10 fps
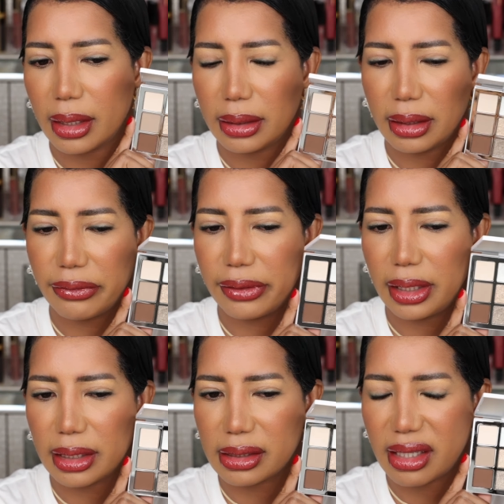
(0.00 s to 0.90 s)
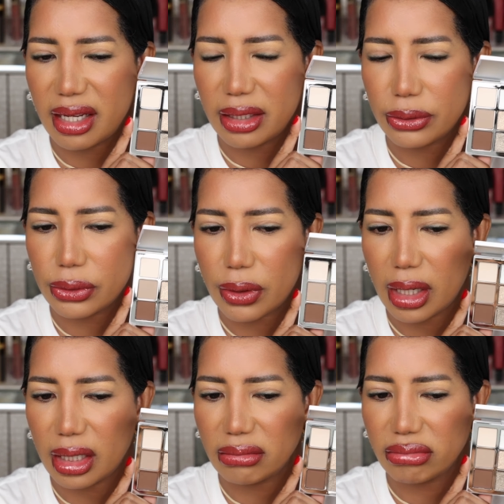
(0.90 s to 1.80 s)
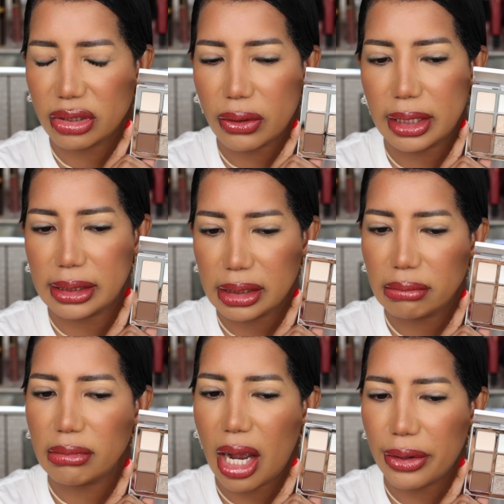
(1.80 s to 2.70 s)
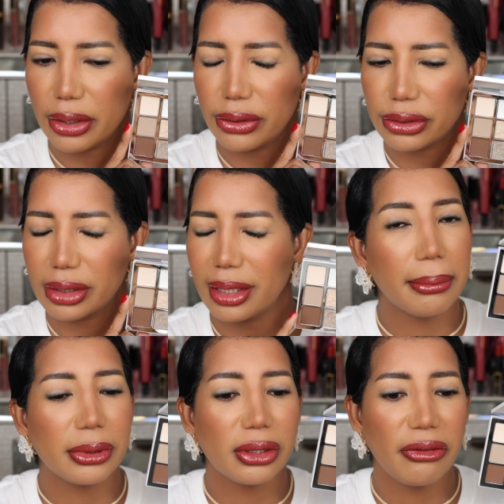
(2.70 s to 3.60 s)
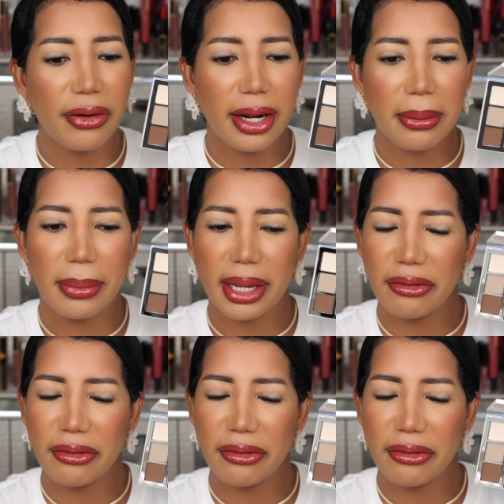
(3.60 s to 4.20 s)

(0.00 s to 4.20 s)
I'm definitely excited to try it. So let's see how it goes. So far, my